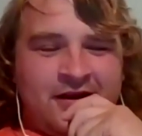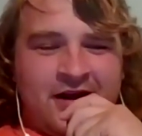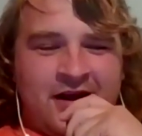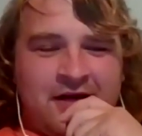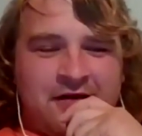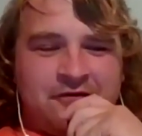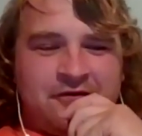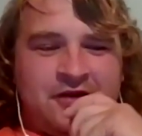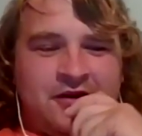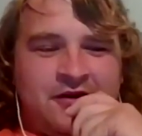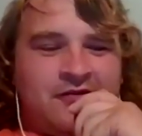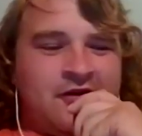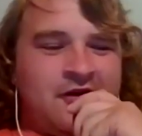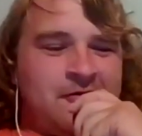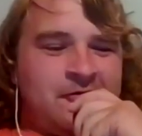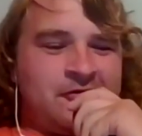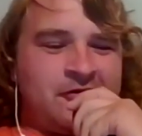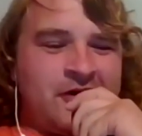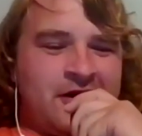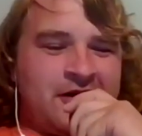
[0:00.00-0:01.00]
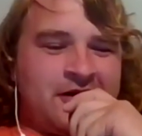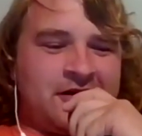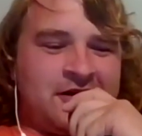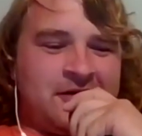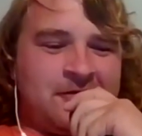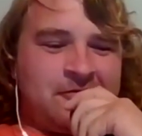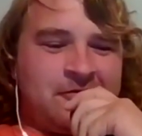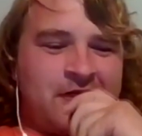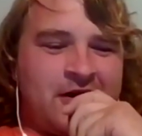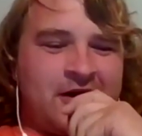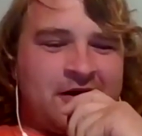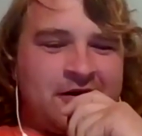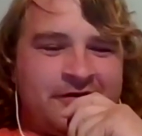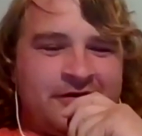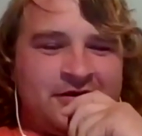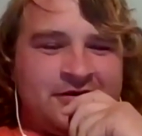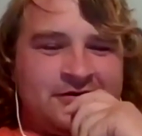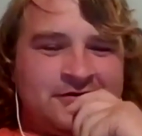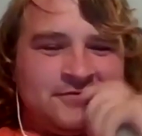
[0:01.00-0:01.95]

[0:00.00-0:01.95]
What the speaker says: that I've given up trying to keep track of it.